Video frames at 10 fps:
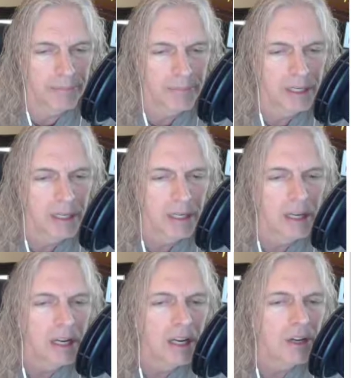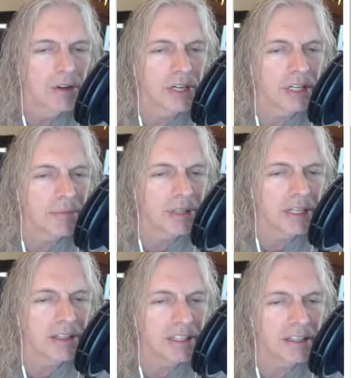name. You're going to come
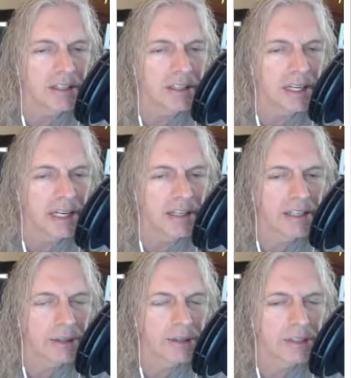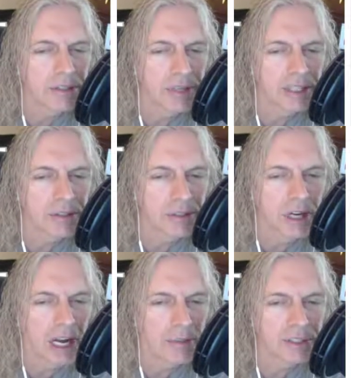down here, and here are some extra
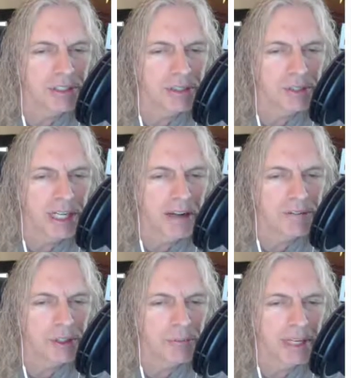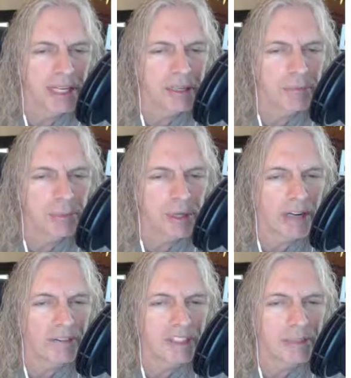options. You have domain
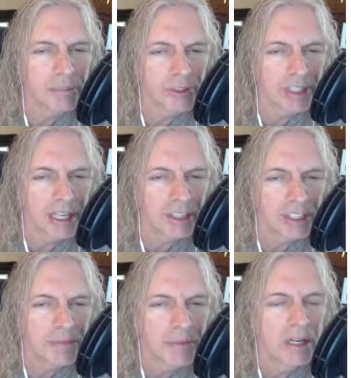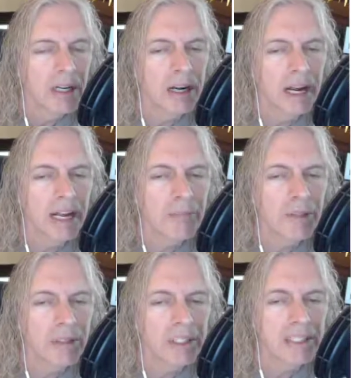privacy protection. I'm
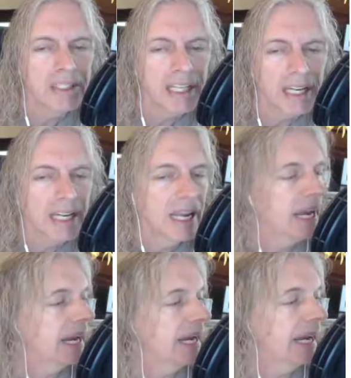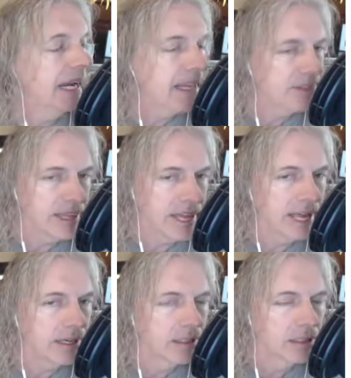going to say get
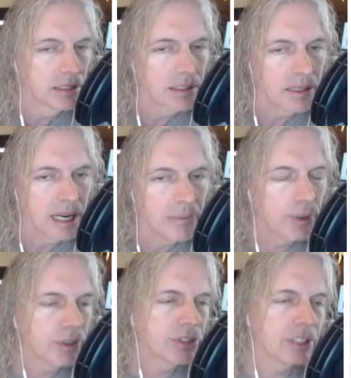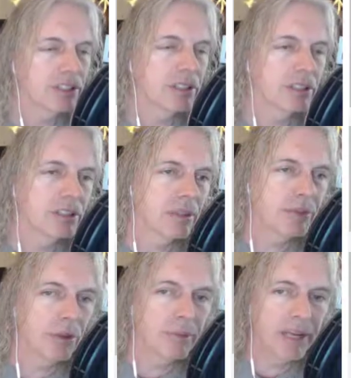that. I purchased
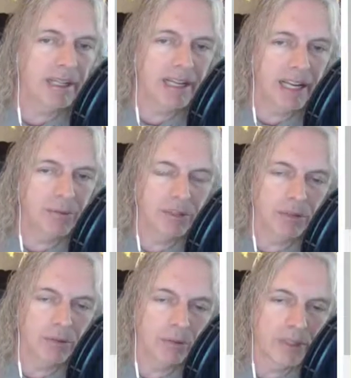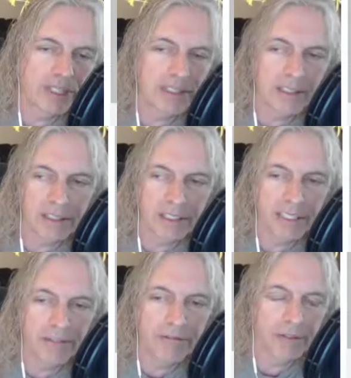some domain names
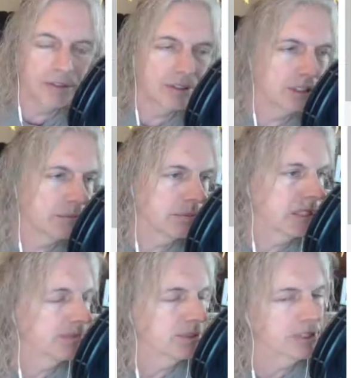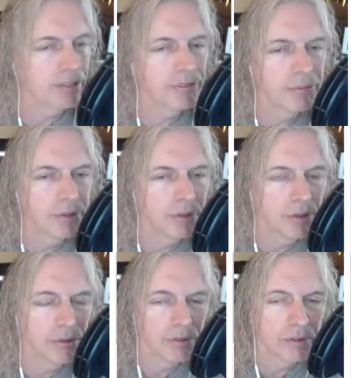recently for some stuff I'm doing
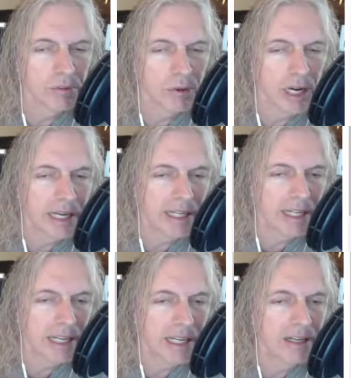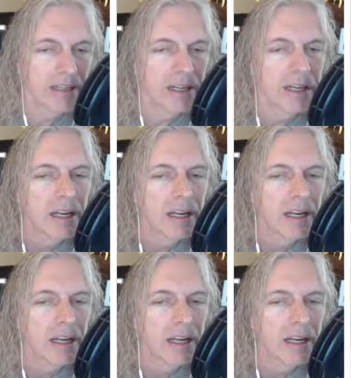over in Hawaii, and